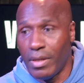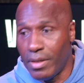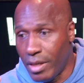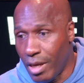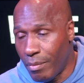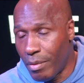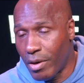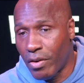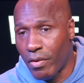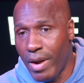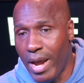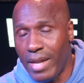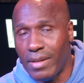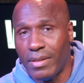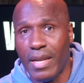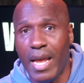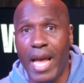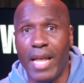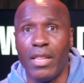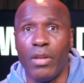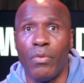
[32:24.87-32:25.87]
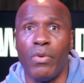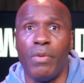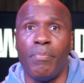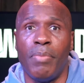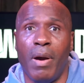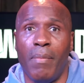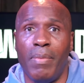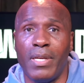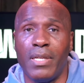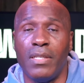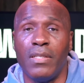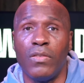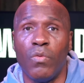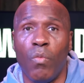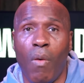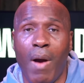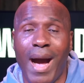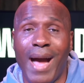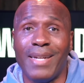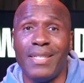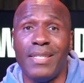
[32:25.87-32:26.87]
Democrats and the Republicans'
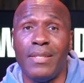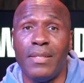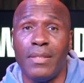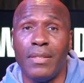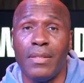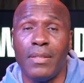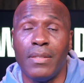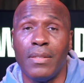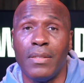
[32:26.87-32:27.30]
watch.